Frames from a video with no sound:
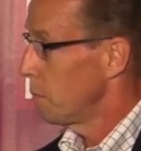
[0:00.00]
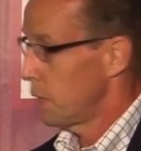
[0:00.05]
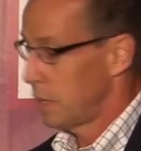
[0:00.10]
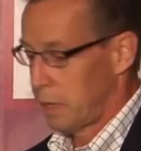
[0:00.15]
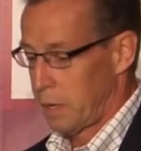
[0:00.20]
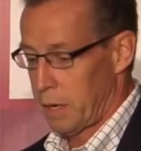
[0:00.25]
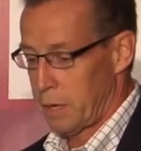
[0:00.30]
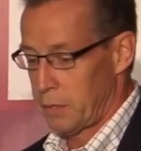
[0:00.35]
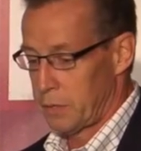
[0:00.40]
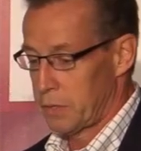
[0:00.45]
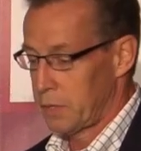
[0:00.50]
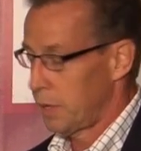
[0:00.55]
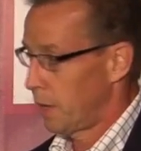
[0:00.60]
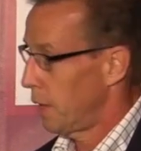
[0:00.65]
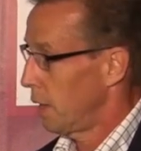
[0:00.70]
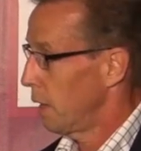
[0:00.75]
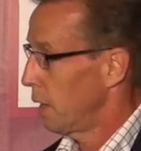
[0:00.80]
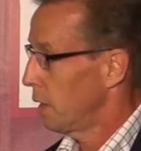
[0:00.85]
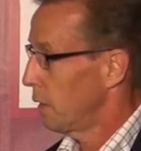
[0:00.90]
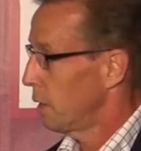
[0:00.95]
because
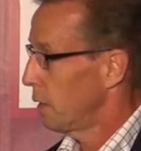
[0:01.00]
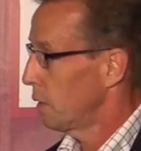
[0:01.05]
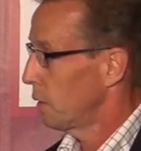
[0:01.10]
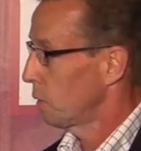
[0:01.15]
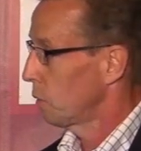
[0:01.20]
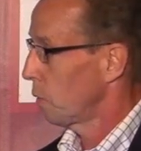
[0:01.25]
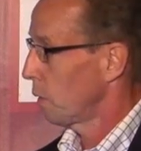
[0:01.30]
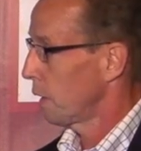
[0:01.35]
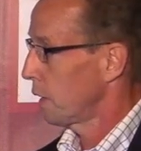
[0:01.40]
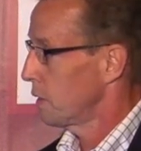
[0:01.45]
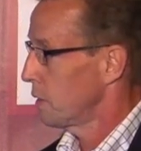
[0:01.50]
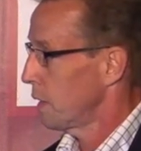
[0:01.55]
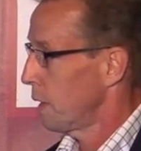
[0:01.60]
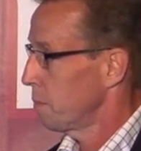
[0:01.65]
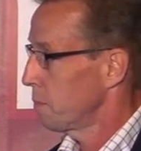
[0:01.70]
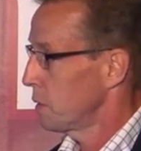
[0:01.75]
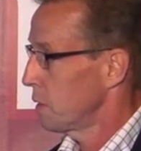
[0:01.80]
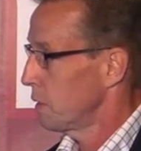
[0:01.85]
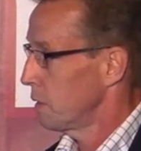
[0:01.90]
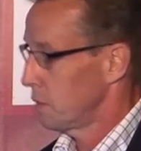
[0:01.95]
Lorcan
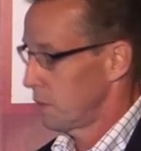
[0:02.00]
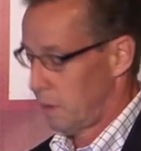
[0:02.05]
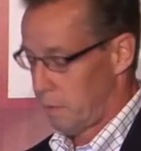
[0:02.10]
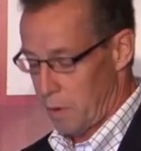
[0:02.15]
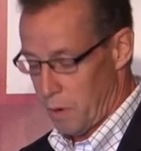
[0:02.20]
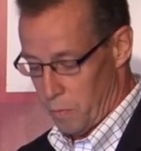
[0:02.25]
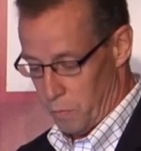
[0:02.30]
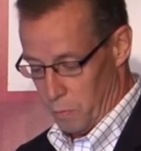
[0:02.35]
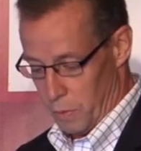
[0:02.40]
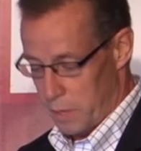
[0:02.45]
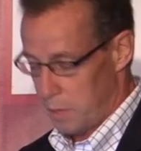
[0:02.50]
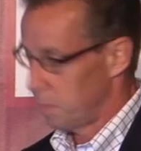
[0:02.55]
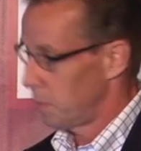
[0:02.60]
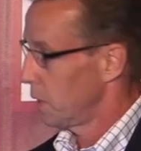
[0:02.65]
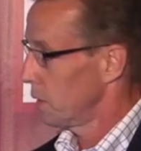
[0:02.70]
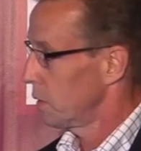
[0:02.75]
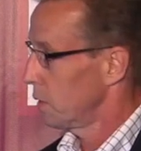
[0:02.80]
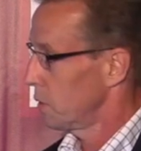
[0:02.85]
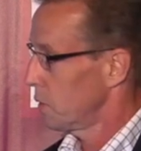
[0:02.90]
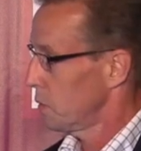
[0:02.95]
Dempsey is there. Oh, wait a
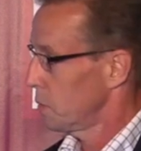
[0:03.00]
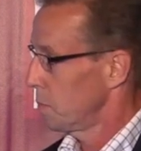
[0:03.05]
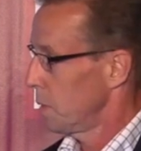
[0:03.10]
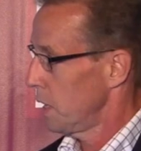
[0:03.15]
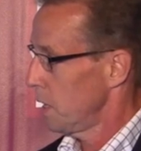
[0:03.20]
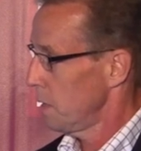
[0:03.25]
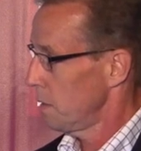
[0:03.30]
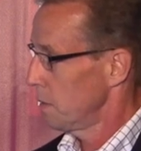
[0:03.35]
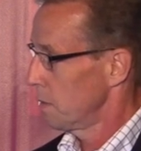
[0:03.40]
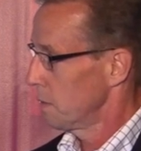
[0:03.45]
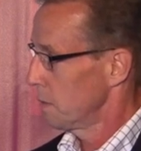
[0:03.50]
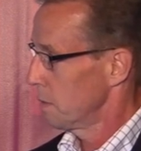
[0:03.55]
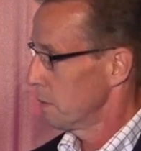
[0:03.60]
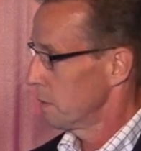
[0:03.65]
minute. Is this me?